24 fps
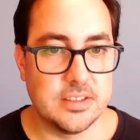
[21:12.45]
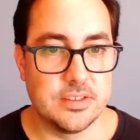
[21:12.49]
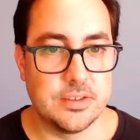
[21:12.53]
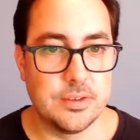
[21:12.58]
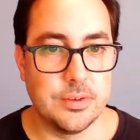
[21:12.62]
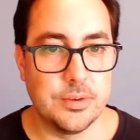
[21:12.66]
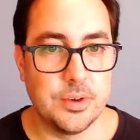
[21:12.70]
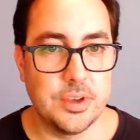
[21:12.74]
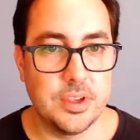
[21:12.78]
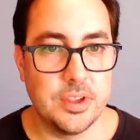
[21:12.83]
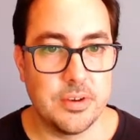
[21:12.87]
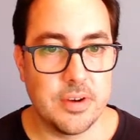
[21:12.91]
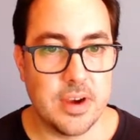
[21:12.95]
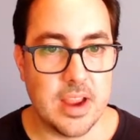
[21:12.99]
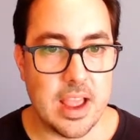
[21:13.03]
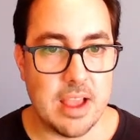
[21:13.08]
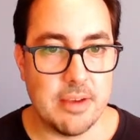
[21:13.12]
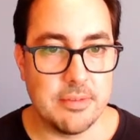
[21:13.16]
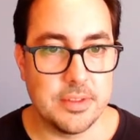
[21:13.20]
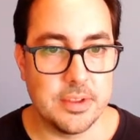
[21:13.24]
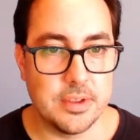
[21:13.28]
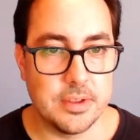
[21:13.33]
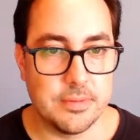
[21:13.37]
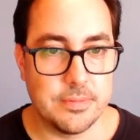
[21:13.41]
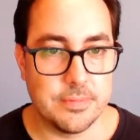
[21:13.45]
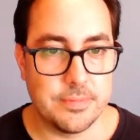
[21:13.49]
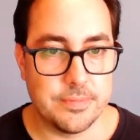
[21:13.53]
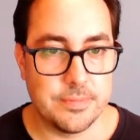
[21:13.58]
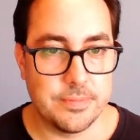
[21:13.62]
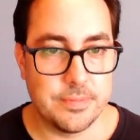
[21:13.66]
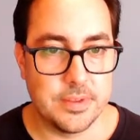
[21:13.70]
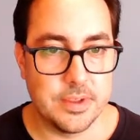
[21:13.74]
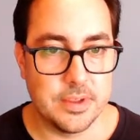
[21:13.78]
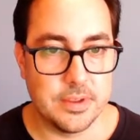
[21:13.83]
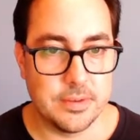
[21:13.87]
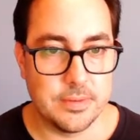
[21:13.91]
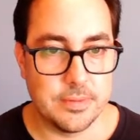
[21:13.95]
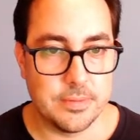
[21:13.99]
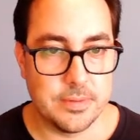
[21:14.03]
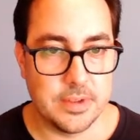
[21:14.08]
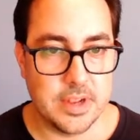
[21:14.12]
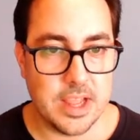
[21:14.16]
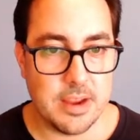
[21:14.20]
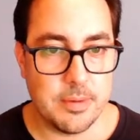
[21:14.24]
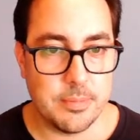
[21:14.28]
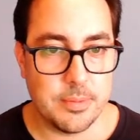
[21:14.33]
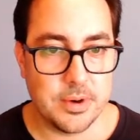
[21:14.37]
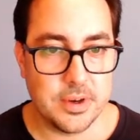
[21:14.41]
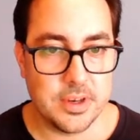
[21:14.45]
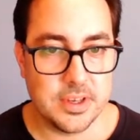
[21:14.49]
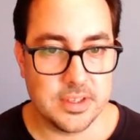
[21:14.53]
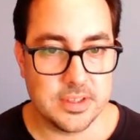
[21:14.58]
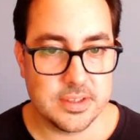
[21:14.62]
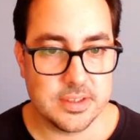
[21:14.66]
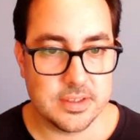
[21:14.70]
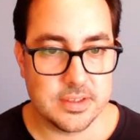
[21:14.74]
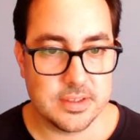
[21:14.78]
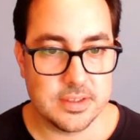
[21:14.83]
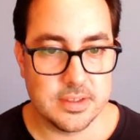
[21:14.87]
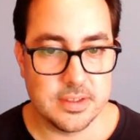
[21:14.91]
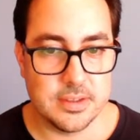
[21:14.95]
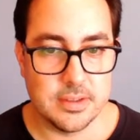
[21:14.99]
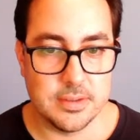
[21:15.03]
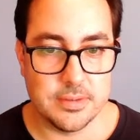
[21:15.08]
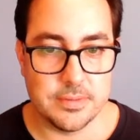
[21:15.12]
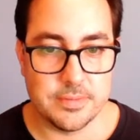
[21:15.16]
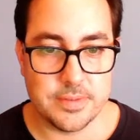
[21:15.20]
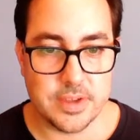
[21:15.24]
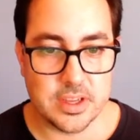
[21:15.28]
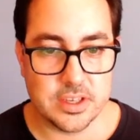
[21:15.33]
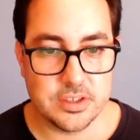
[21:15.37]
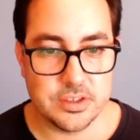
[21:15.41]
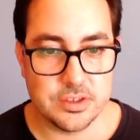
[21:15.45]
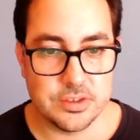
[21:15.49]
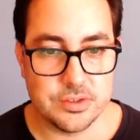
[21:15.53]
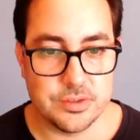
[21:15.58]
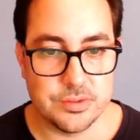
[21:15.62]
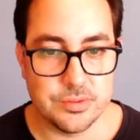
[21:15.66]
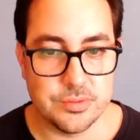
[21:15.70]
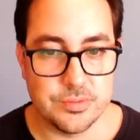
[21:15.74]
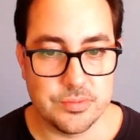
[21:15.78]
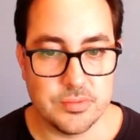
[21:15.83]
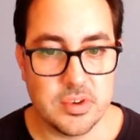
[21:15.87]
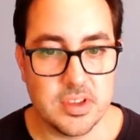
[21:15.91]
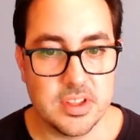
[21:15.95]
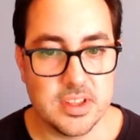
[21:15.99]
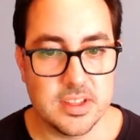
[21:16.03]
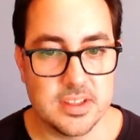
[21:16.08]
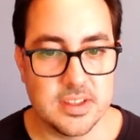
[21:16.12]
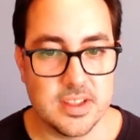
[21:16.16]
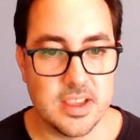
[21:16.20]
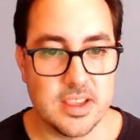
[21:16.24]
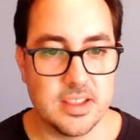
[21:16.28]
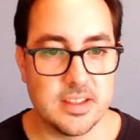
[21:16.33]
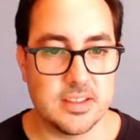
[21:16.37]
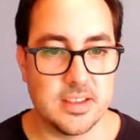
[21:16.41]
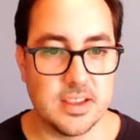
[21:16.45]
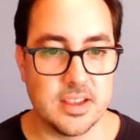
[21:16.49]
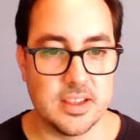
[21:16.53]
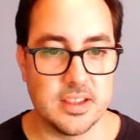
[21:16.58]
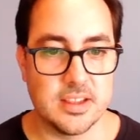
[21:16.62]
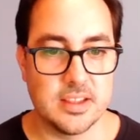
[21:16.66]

So here I have the libraries, the function to read the data.